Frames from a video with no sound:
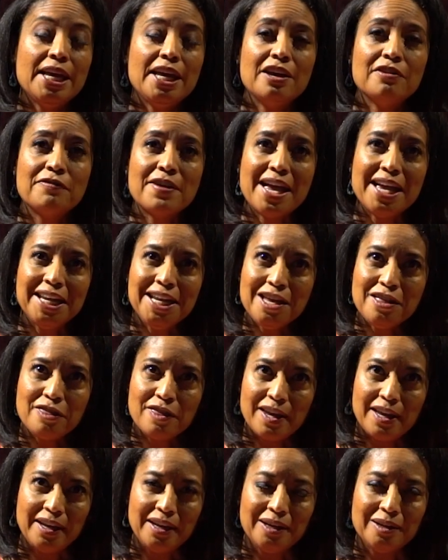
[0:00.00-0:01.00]
If
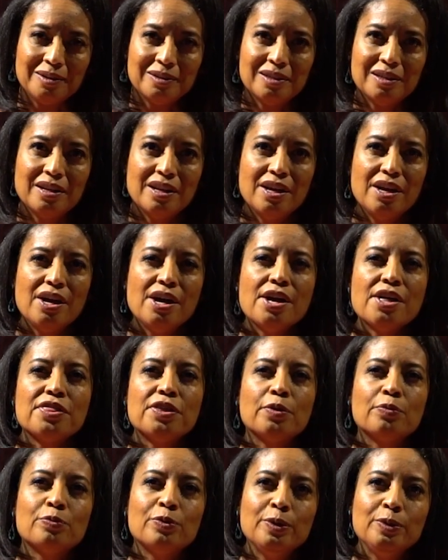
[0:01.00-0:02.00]
anything,
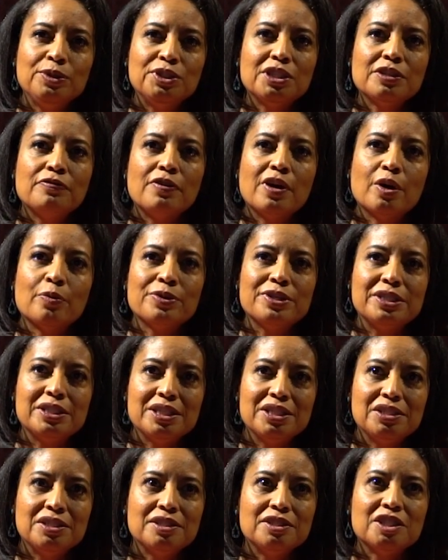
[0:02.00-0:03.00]
the roots of our
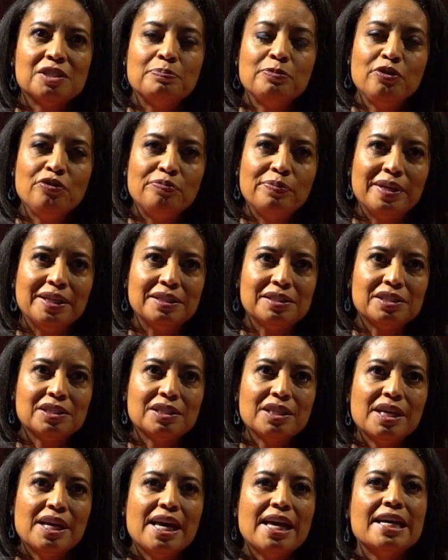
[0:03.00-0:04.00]
resistance
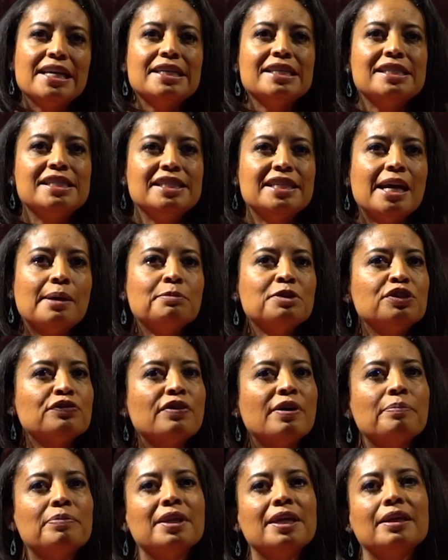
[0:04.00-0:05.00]
movements stems
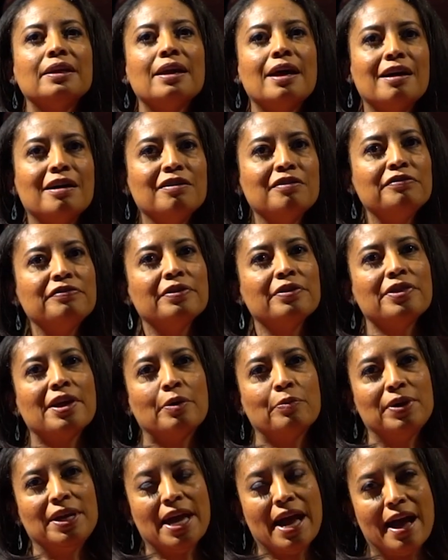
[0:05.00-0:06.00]
from the love
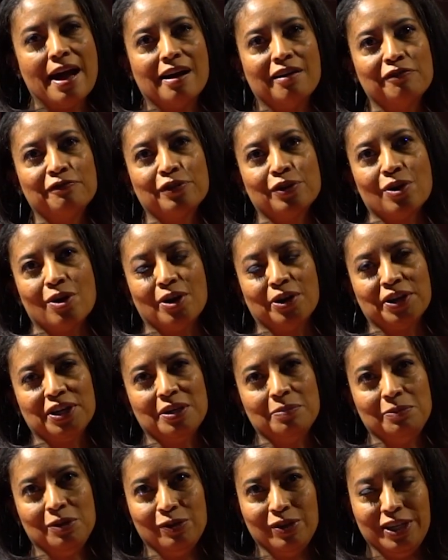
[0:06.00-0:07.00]
that we have for our
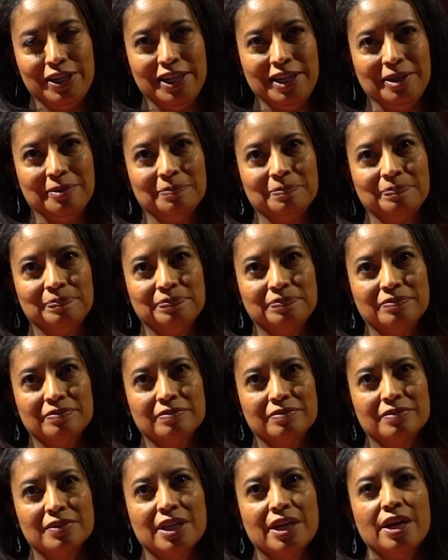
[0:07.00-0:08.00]
community.
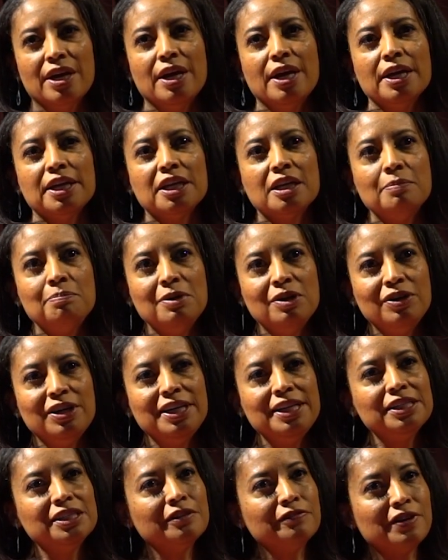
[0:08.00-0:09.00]

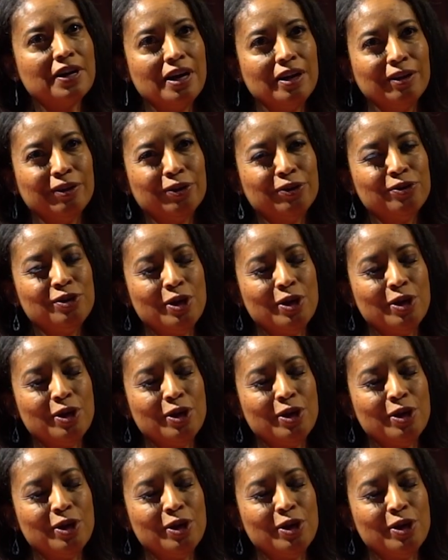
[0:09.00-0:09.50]
Communities of color